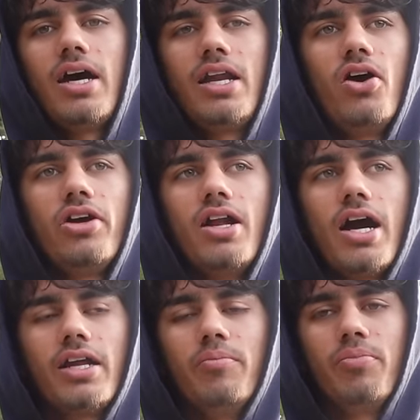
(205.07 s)
I know they're
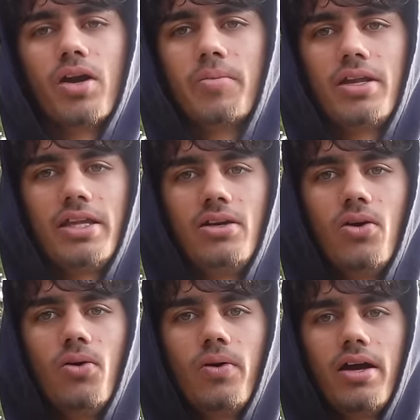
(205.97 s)
not going to permanently
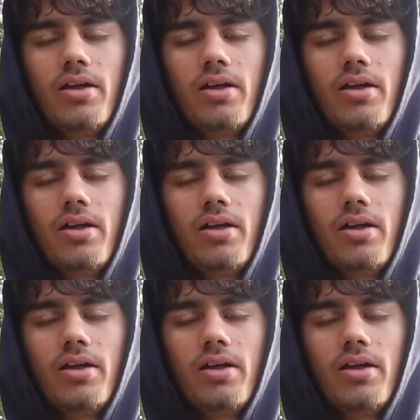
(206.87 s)
go away.